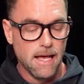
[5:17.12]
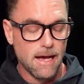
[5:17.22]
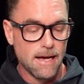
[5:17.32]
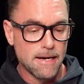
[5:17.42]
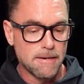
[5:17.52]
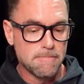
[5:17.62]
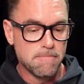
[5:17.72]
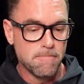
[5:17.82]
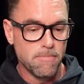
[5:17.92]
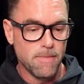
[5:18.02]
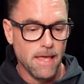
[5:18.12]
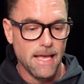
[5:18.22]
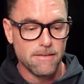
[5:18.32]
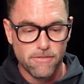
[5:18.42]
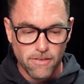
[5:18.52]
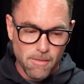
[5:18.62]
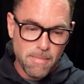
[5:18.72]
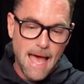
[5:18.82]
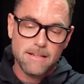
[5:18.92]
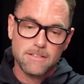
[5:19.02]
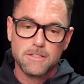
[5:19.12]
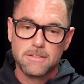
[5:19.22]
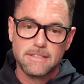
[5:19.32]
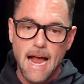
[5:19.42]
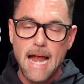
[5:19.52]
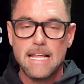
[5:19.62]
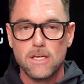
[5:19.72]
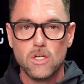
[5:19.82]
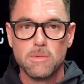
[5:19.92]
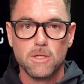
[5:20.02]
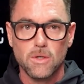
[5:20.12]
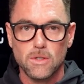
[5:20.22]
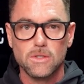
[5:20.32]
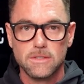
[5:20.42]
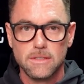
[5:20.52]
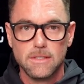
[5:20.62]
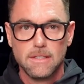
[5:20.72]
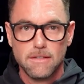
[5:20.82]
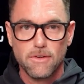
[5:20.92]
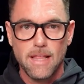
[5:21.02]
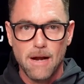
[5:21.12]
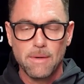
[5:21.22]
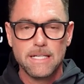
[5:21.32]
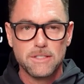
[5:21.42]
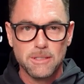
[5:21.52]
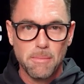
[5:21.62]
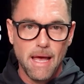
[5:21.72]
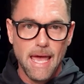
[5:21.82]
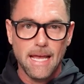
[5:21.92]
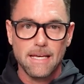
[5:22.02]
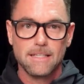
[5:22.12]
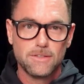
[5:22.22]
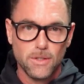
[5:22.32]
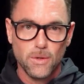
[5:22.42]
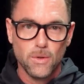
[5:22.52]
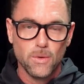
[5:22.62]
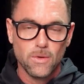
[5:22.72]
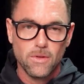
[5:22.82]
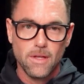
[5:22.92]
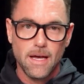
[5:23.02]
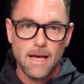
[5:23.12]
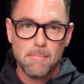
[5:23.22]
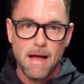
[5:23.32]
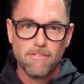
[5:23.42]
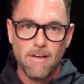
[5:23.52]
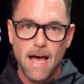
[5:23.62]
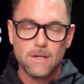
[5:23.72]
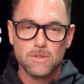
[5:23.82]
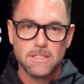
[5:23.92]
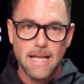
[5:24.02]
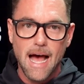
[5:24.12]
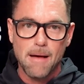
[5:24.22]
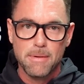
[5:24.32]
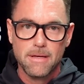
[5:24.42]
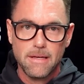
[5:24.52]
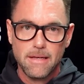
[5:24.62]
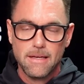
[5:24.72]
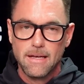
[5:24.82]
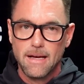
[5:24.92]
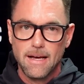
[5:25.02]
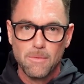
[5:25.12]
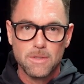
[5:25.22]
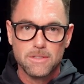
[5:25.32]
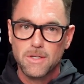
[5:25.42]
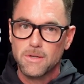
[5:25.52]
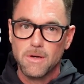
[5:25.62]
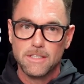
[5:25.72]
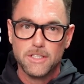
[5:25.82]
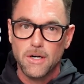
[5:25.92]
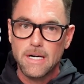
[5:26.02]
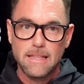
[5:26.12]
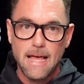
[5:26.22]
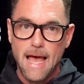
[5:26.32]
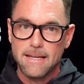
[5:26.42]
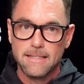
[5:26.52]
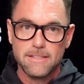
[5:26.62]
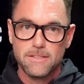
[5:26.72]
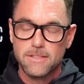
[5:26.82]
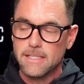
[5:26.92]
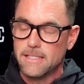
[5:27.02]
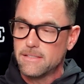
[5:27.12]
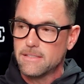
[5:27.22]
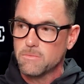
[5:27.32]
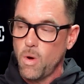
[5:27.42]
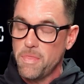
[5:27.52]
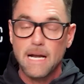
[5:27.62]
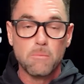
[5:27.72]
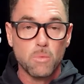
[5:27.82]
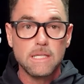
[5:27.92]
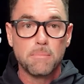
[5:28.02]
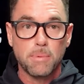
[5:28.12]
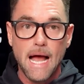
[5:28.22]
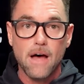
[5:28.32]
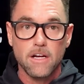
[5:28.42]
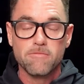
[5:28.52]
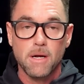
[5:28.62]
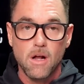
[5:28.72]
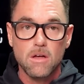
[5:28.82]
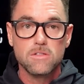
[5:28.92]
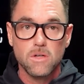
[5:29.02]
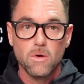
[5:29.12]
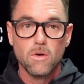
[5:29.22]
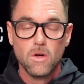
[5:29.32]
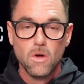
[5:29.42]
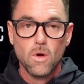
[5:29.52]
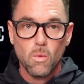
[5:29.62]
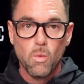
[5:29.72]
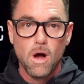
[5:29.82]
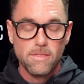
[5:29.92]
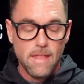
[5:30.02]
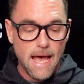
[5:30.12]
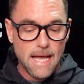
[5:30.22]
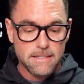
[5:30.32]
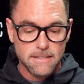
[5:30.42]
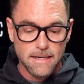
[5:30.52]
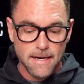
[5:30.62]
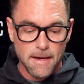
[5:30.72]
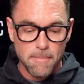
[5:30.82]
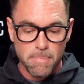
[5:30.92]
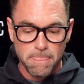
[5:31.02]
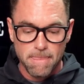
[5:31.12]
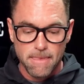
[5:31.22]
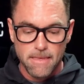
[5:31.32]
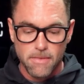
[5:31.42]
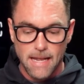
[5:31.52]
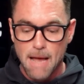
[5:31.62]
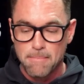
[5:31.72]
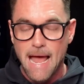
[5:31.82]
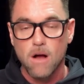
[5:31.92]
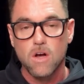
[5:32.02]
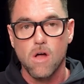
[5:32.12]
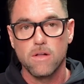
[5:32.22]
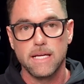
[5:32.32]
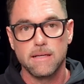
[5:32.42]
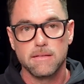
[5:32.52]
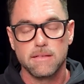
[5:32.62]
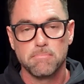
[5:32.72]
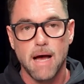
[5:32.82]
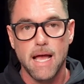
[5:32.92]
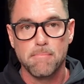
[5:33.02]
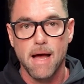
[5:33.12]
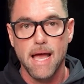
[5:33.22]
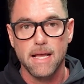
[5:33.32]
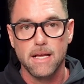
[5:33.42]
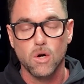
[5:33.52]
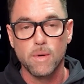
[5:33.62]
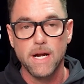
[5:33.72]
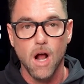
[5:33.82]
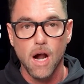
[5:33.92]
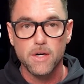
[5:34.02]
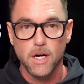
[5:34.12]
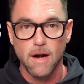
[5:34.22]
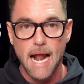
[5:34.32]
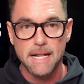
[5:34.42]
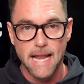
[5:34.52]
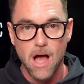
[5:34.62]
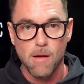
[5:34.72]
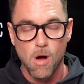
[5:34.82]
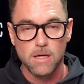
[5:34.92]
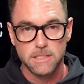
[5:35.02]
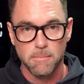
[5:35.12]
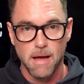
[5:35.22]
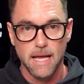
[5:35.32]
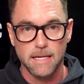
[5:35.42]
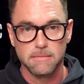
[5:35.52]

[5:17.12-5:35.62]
And from that tiny cubicle for that regional bank to my final stop was a journey that is one that I'm really proud of, but also one that that I'm now calling my career undergrad, and now I'm on to my